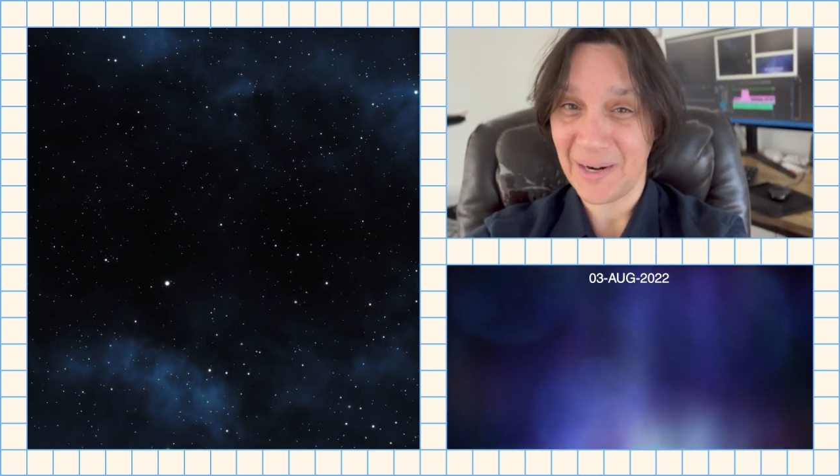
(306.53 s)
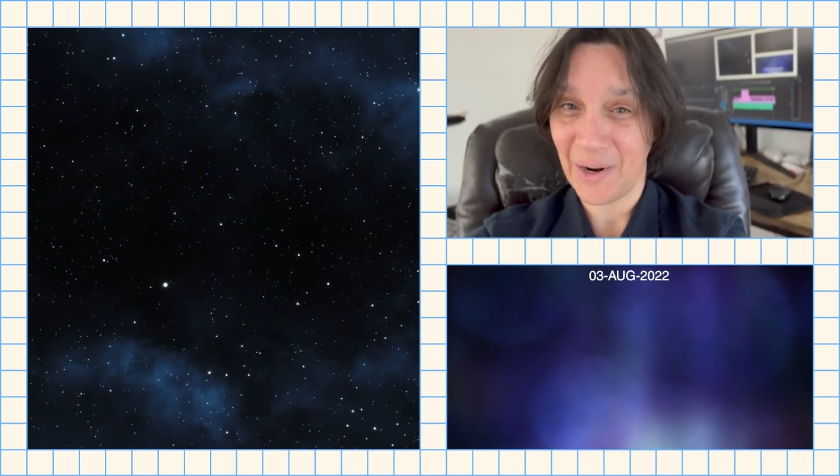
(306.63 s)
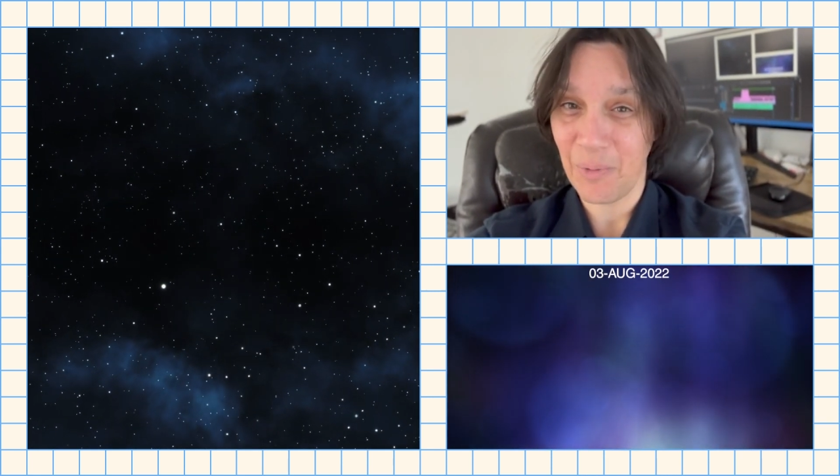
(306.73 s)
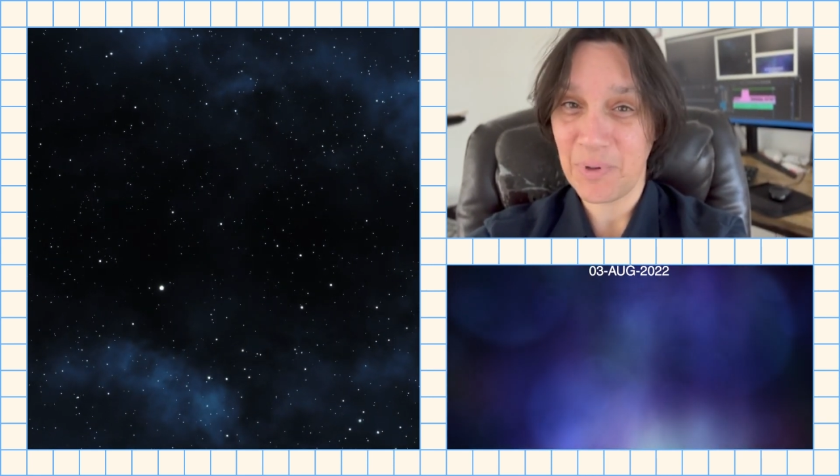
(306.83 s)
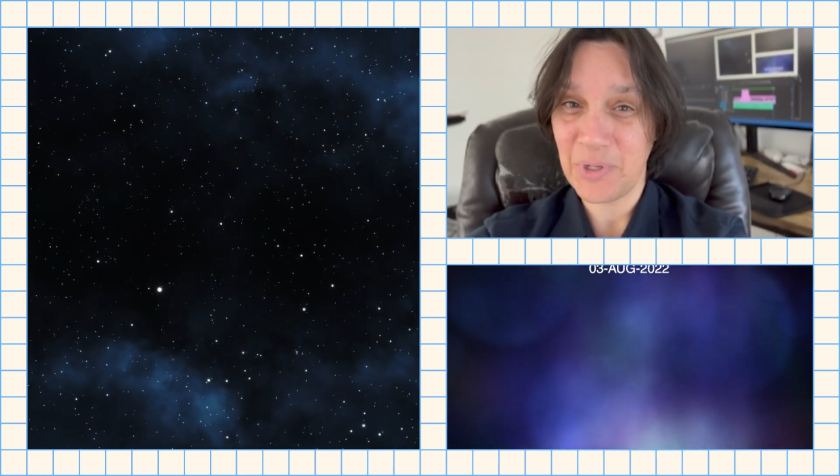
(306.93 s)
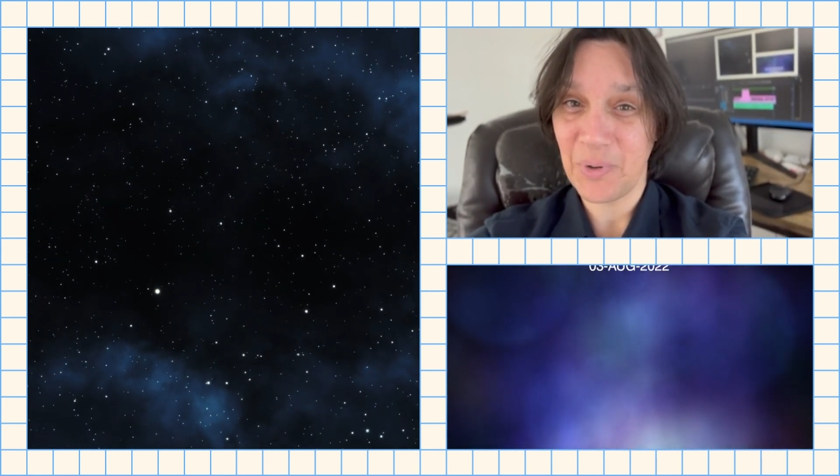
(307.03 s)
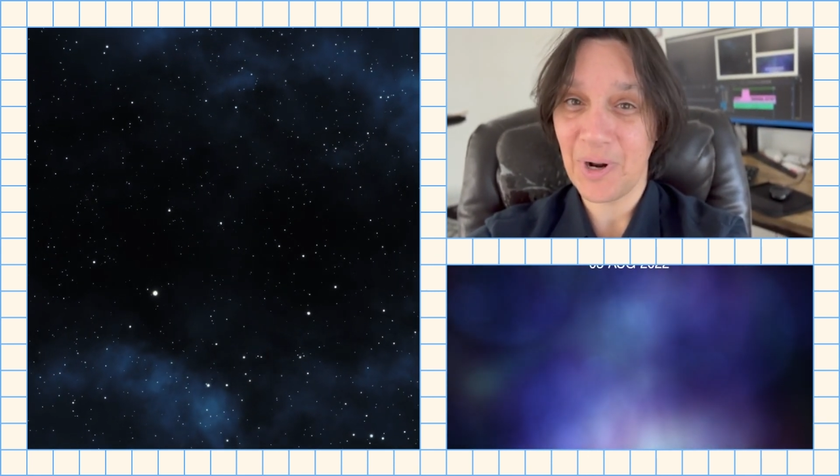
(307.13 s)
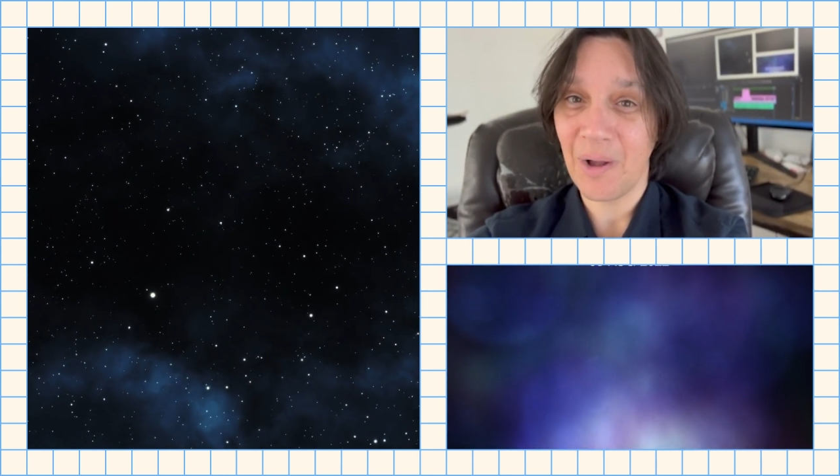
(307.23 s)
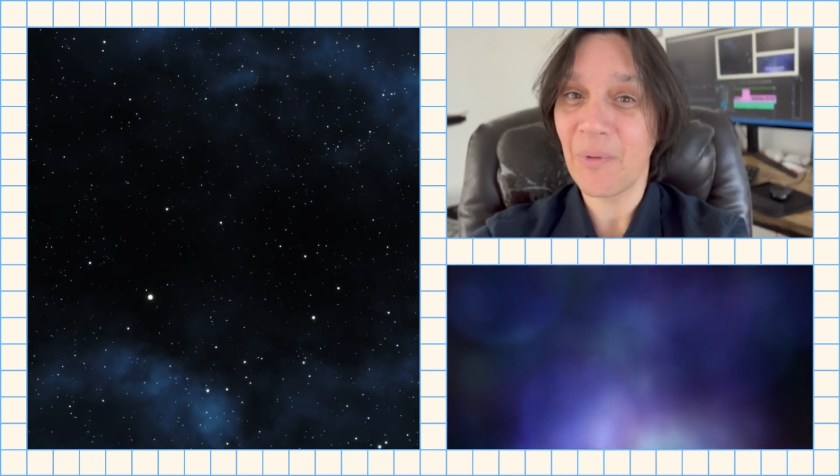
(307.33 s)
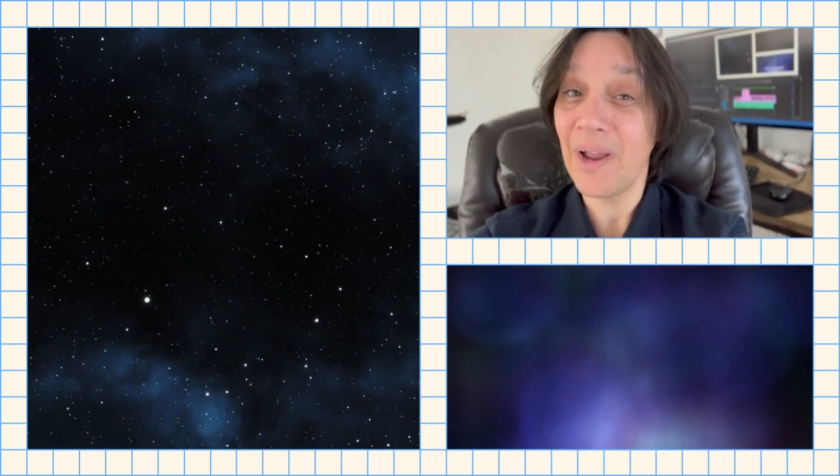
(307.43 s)
and I hope you're
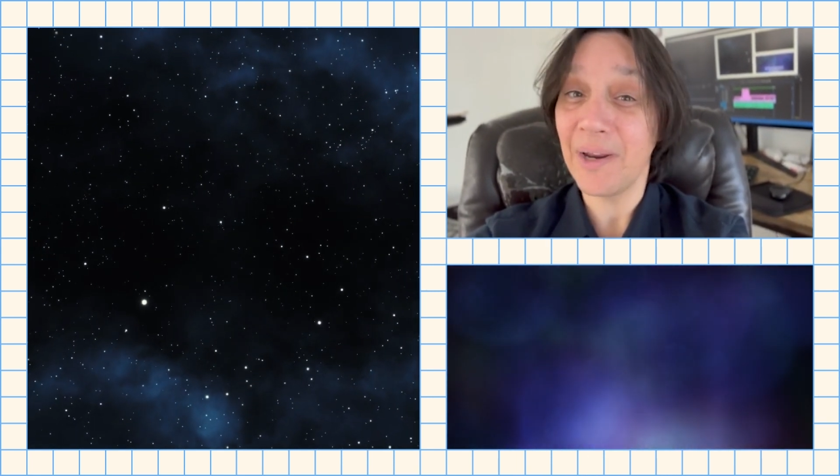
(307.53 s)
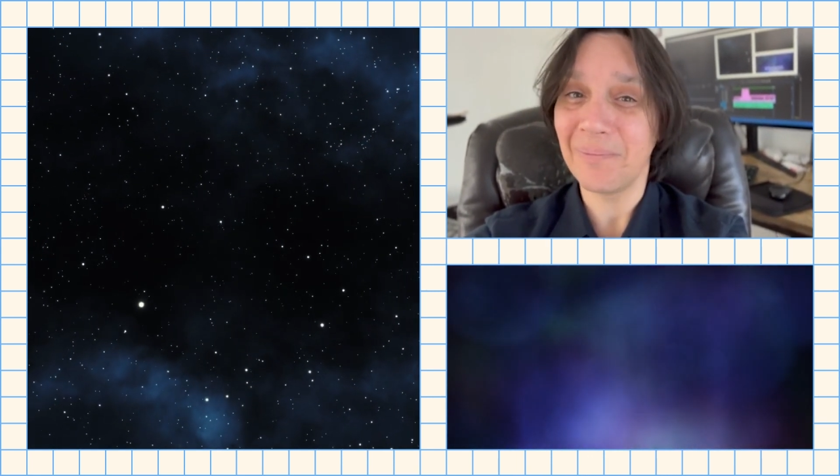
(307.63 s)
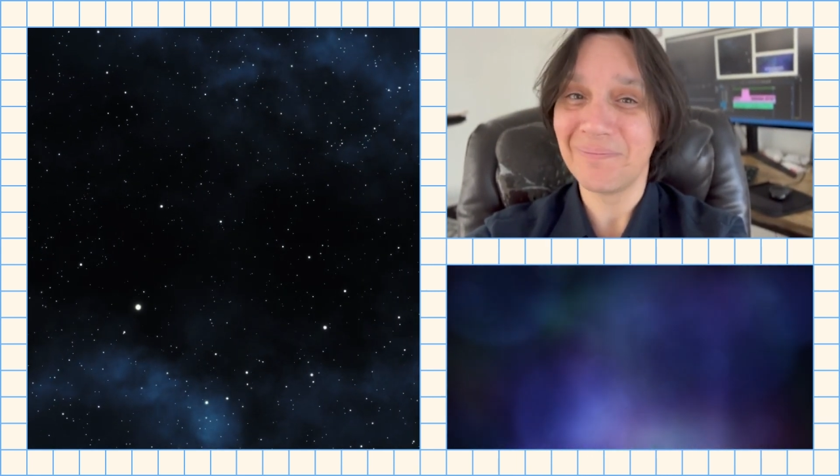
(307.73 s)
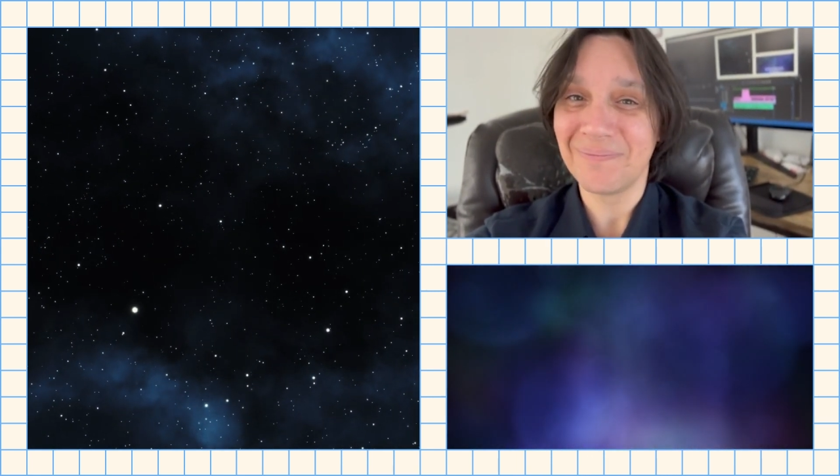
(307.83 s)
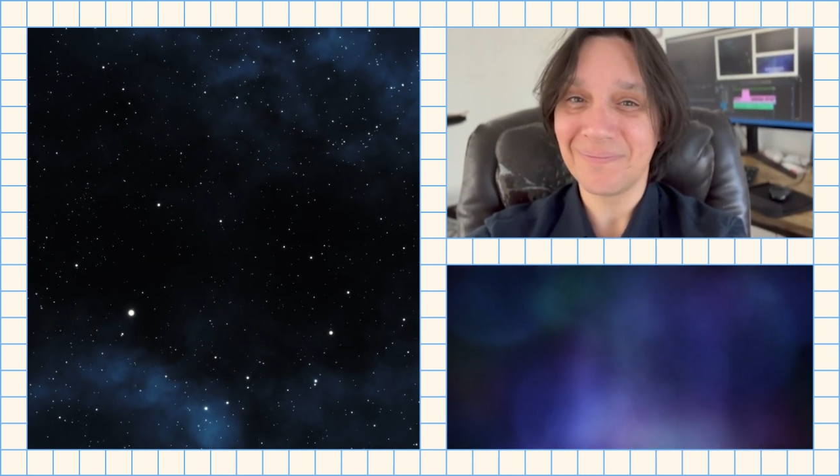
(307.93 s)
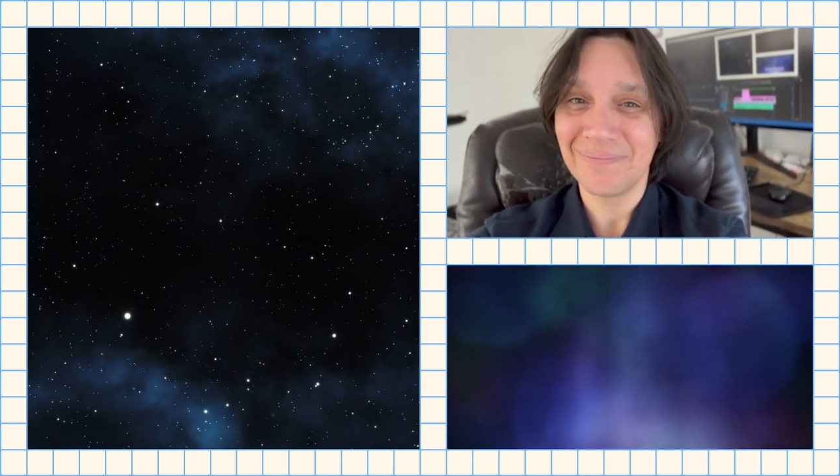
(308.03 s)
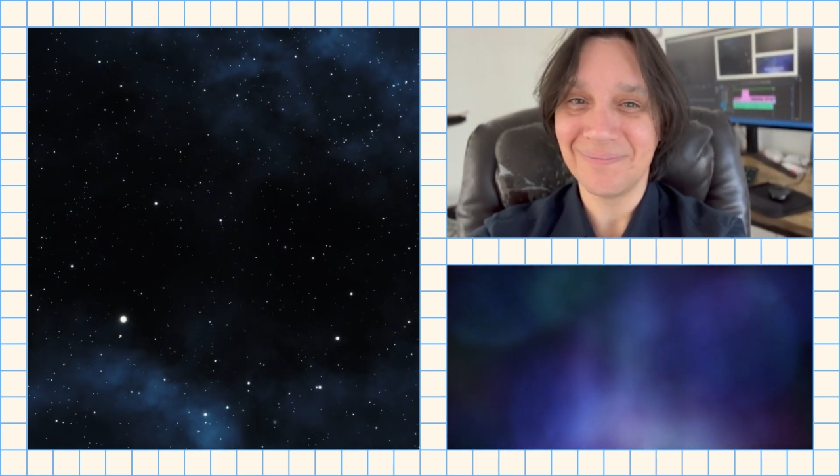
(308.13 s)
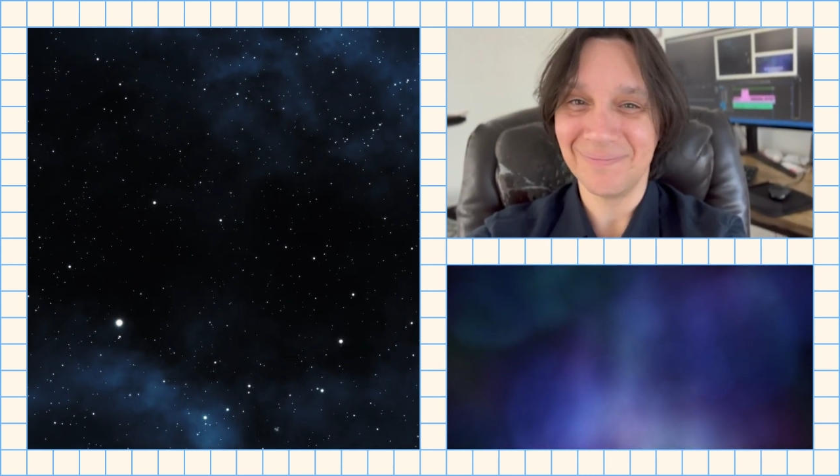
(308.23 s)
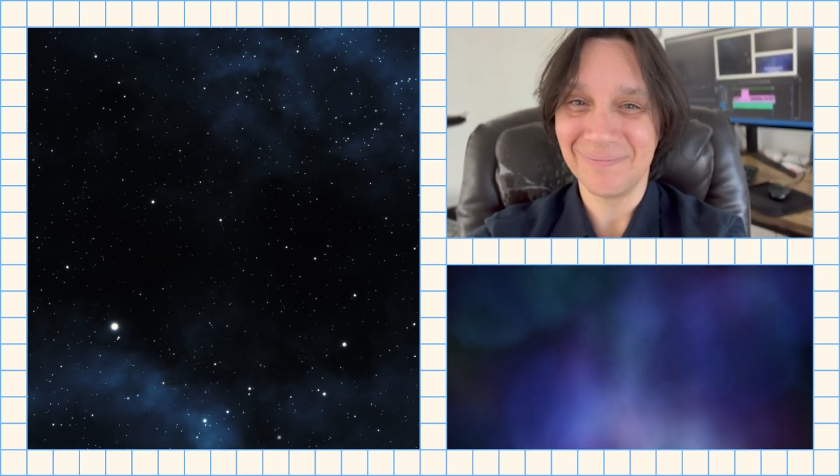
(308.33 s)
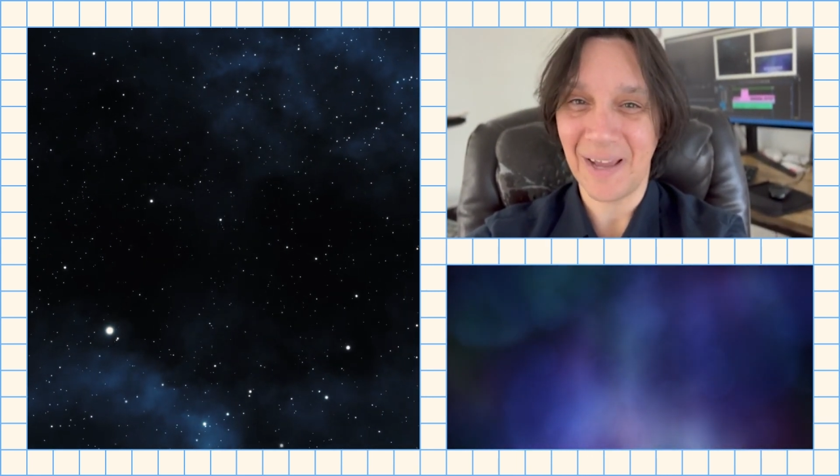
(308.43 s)
doing all right.
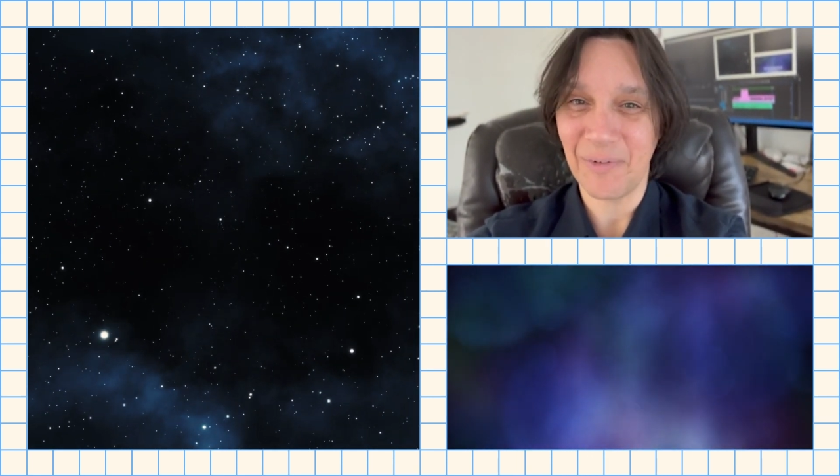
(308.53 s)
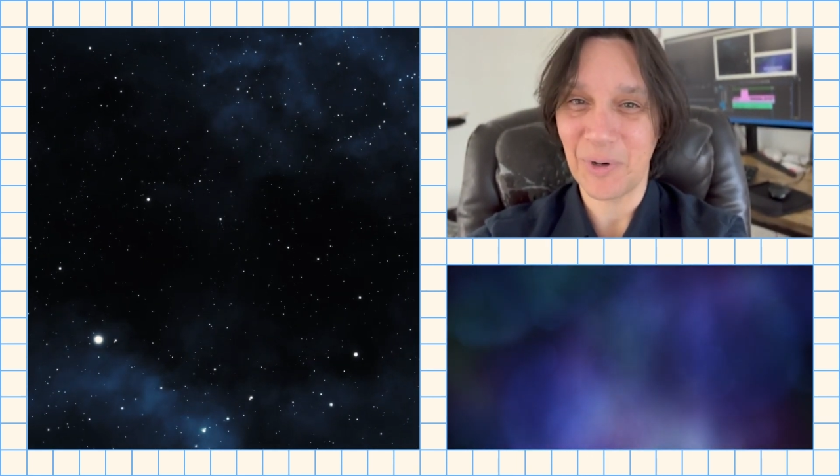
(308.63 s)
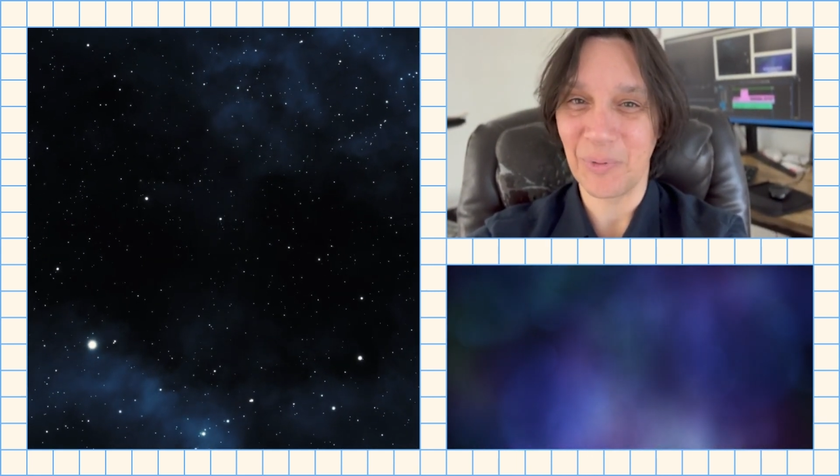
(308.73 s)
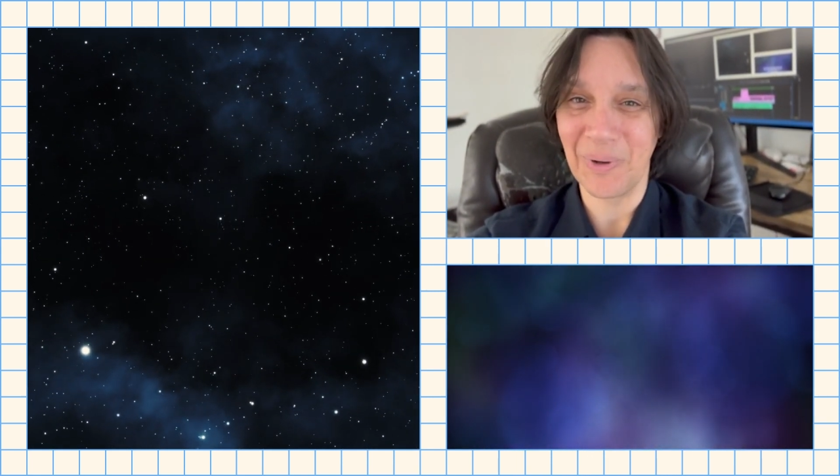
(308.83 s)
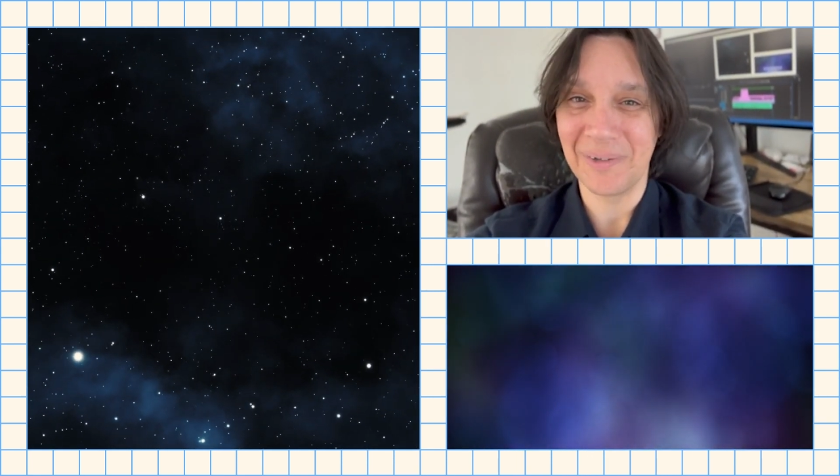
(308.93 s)
Have a good one.